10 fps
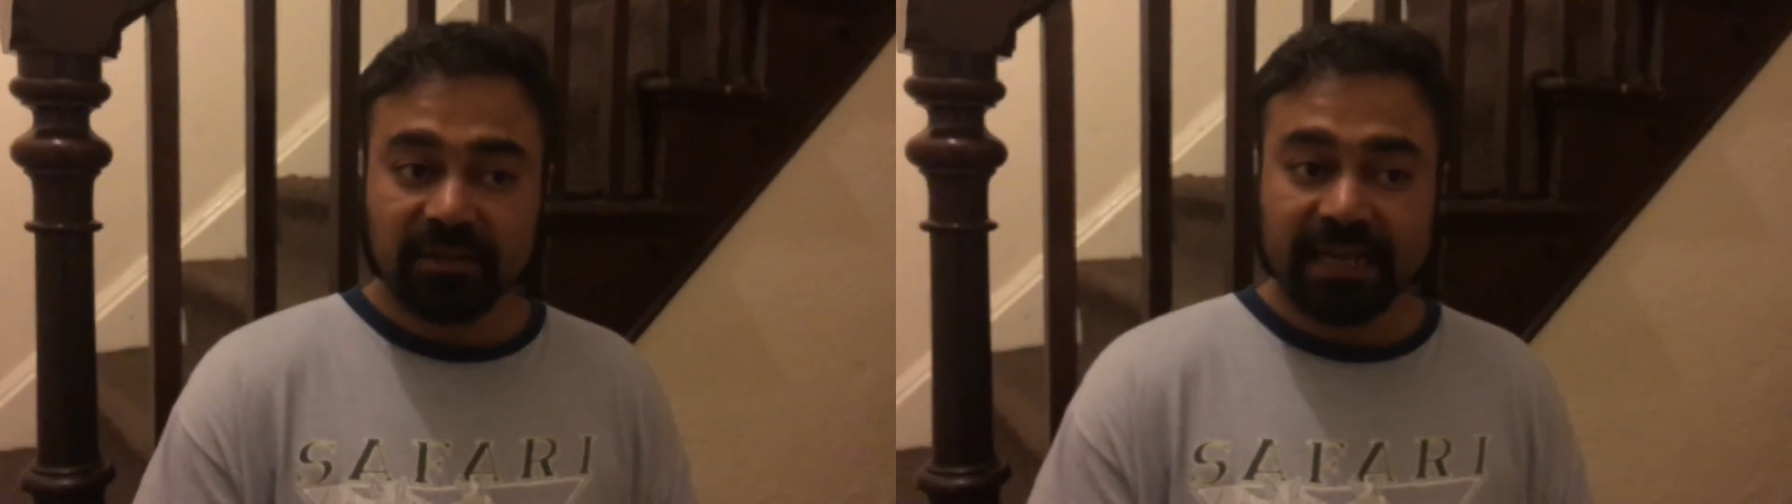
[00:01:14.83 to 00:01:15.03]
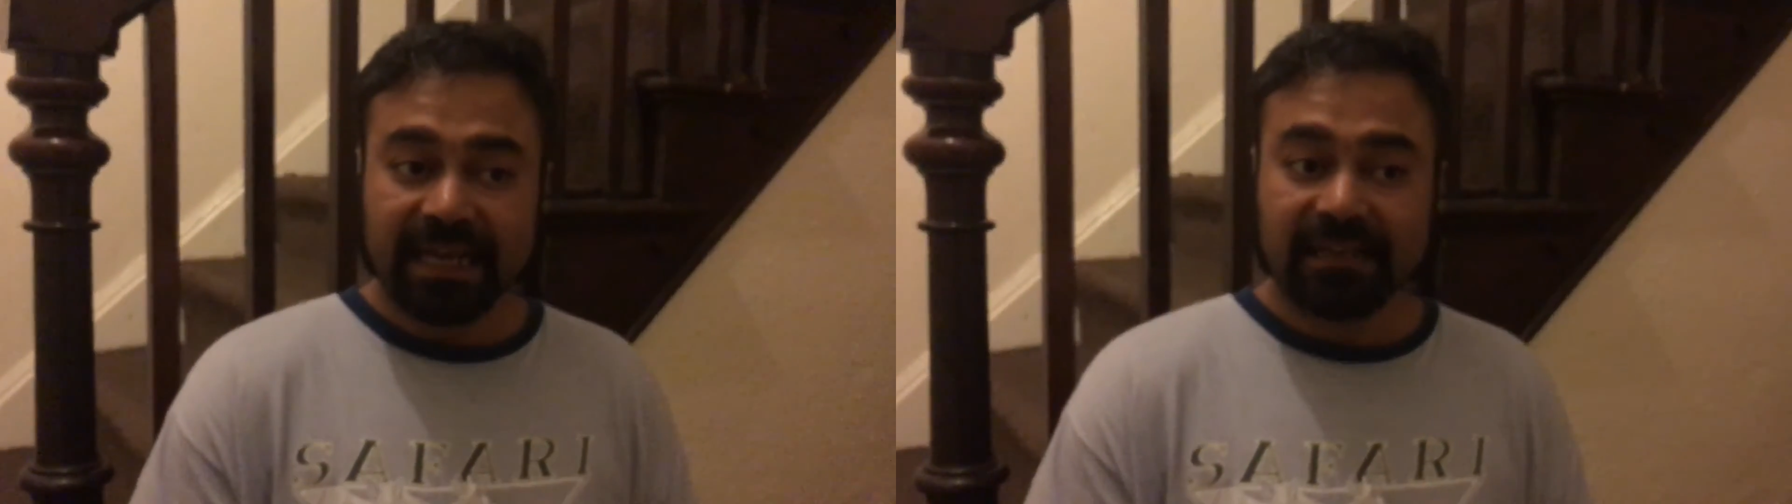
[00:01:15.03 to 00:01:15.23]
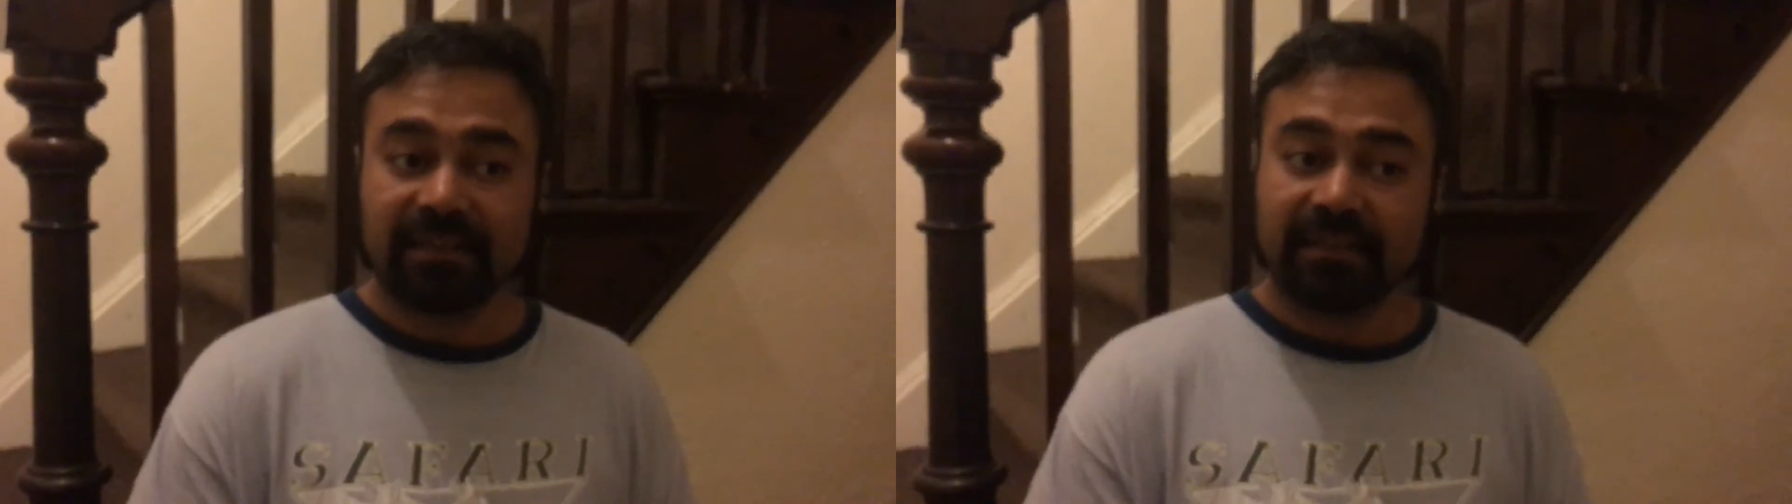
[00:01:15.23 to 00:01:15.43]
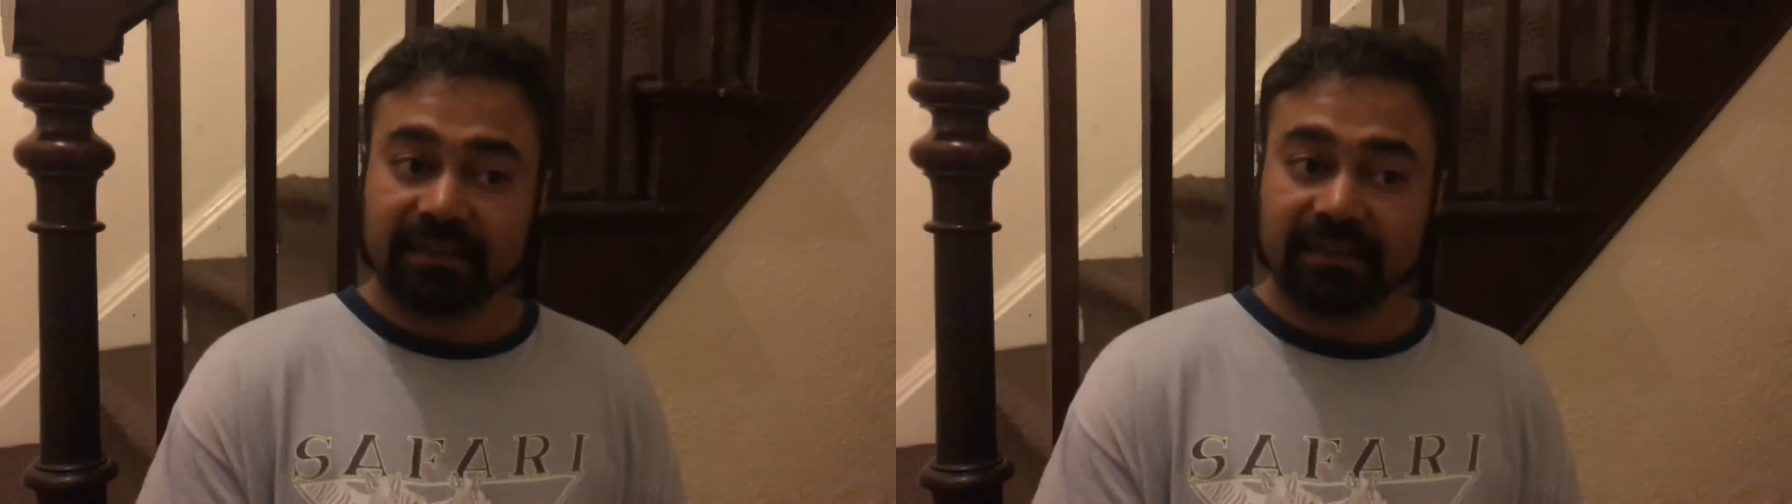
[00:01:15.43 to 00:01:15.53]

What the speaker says: to get